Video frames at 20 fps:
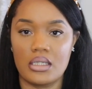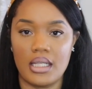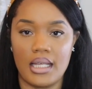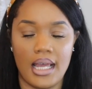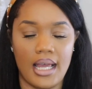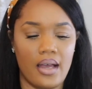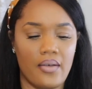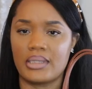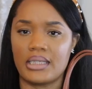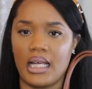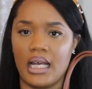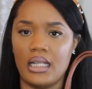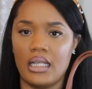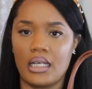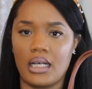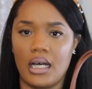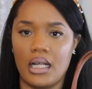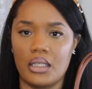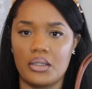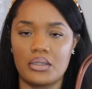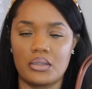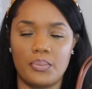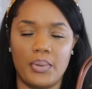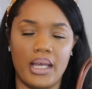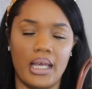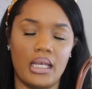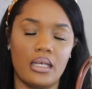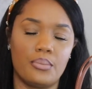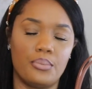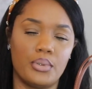They have teller colors,
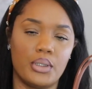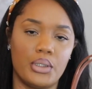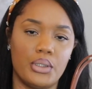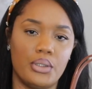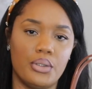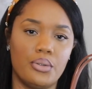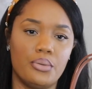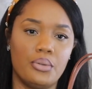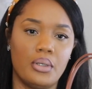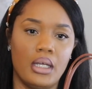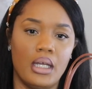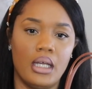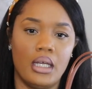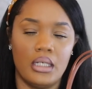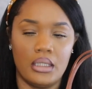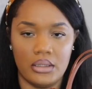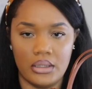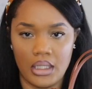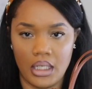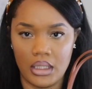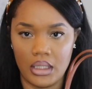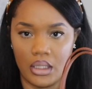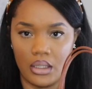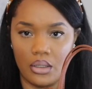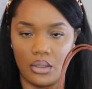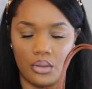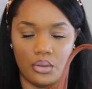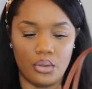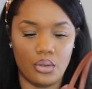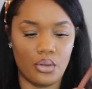pink, blue,
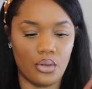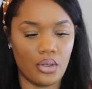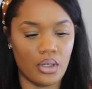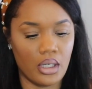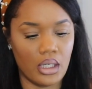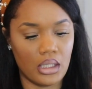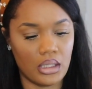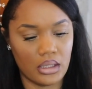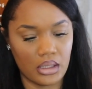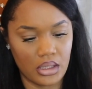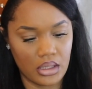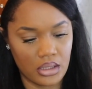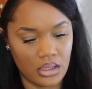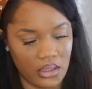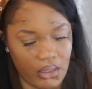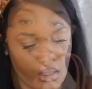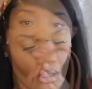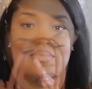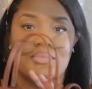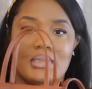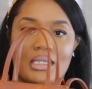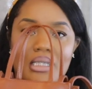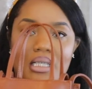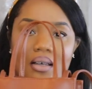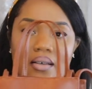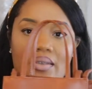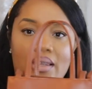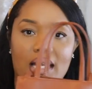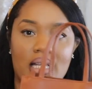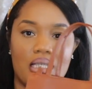yellow, orange.
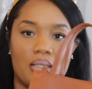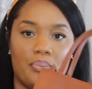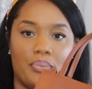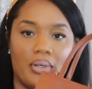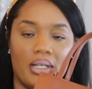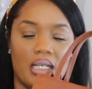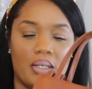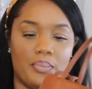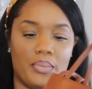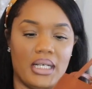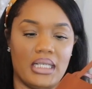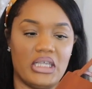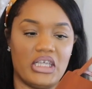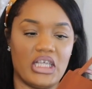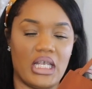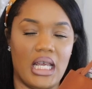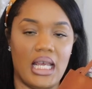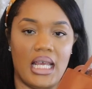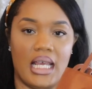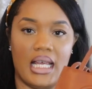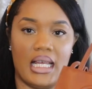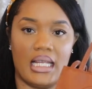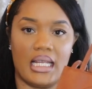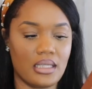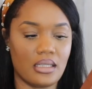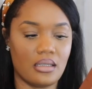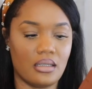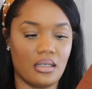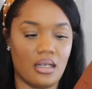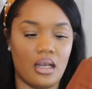So that's pretty much
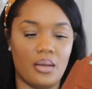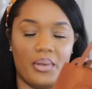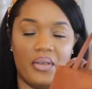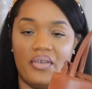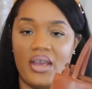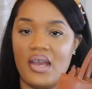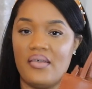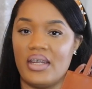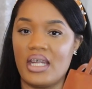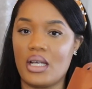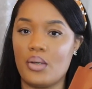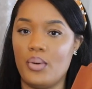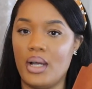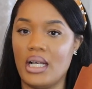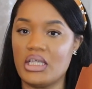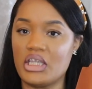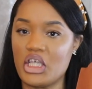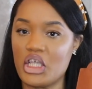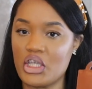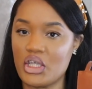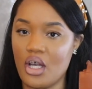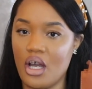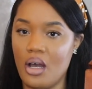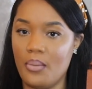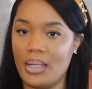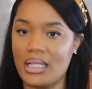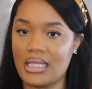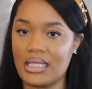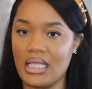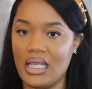it. If you have any questions,
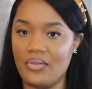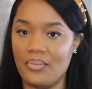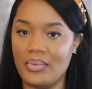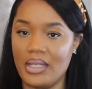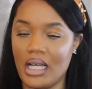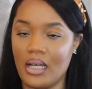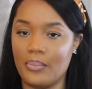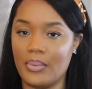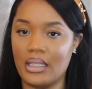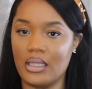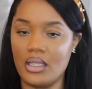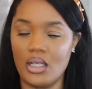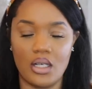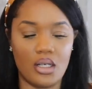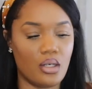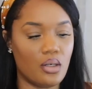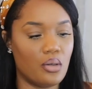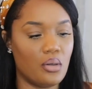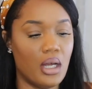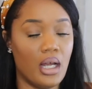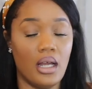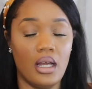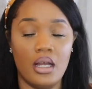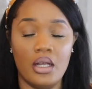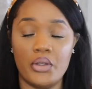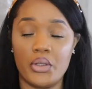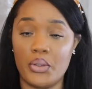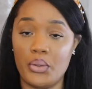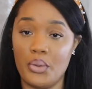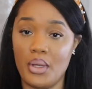comments, leave them down below.
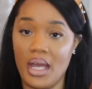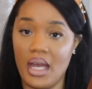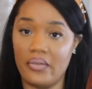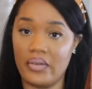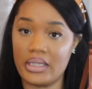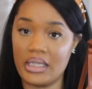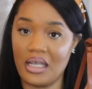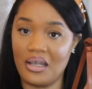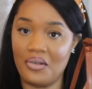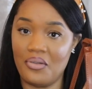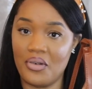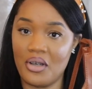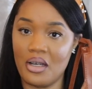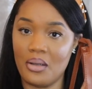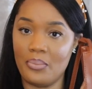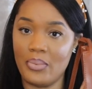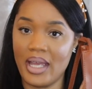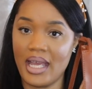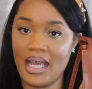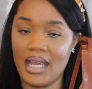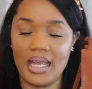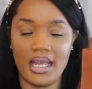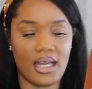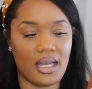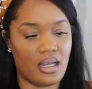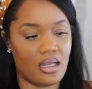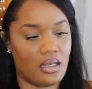Do you have a Telfar bag?